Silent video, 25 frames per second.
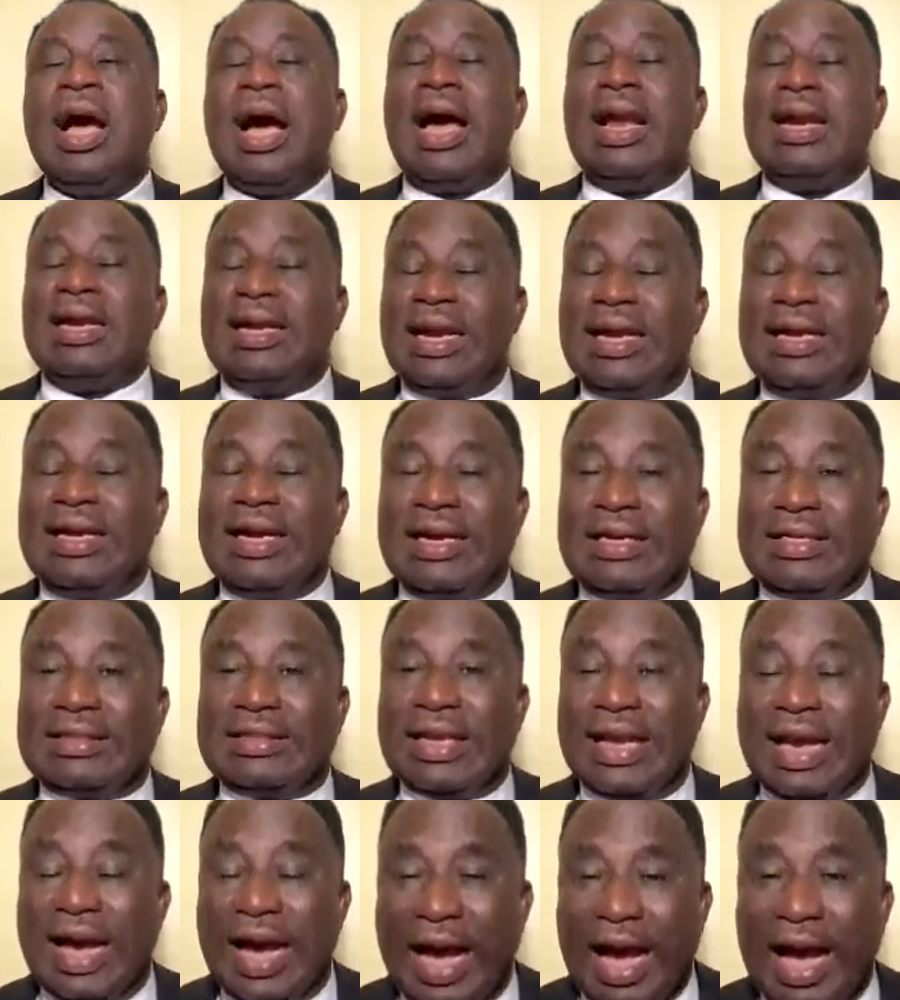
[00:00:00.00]
And then there
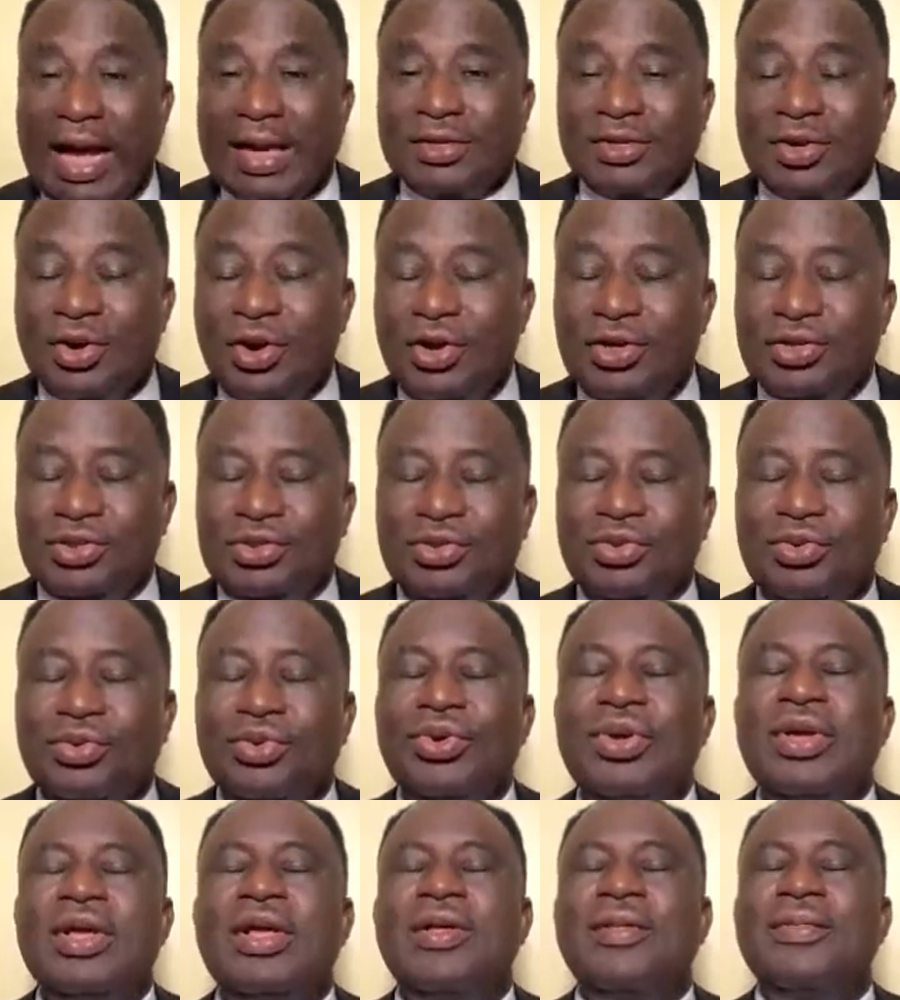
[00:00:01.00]
is a heart
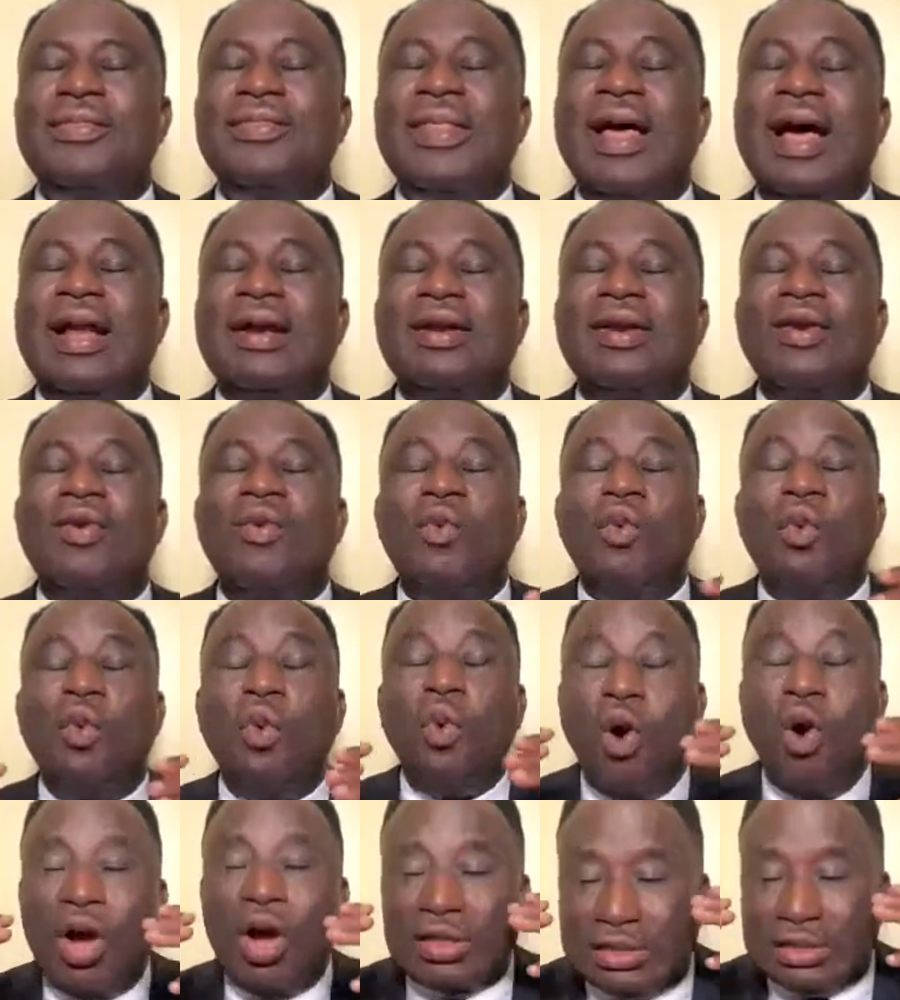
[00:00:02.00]
also that
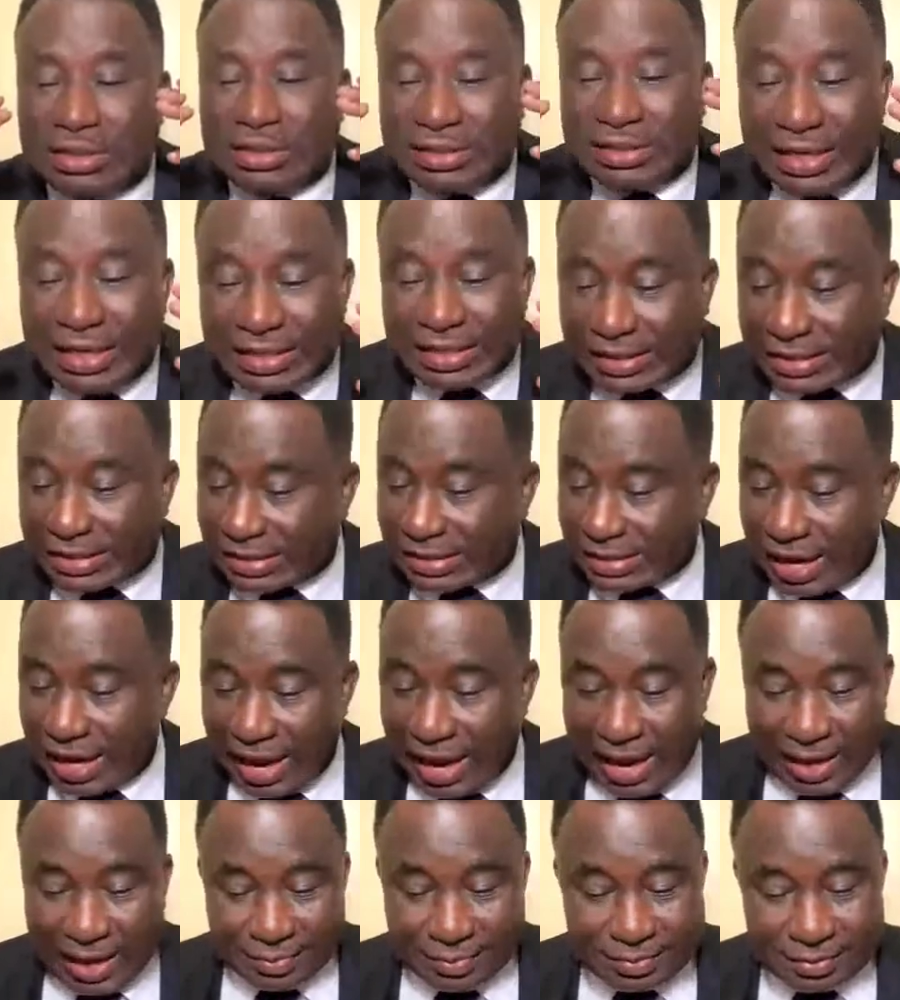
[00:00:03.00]
watch the
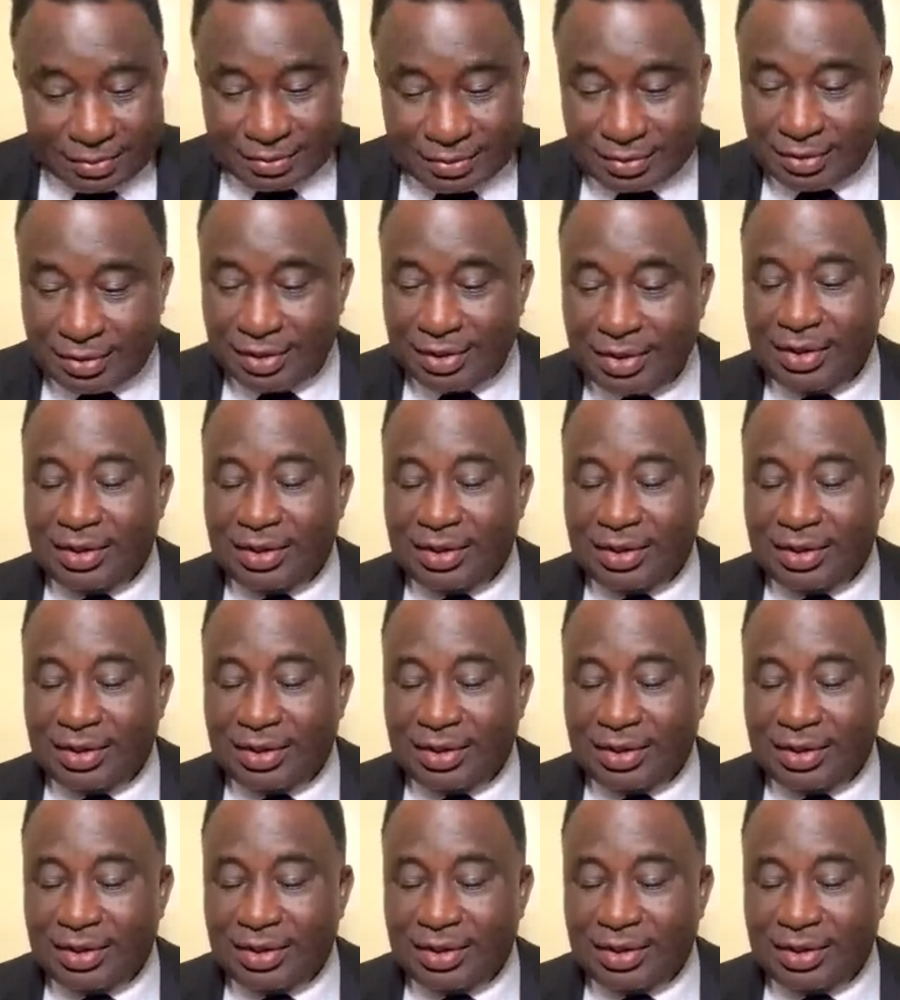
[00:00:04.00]
steps.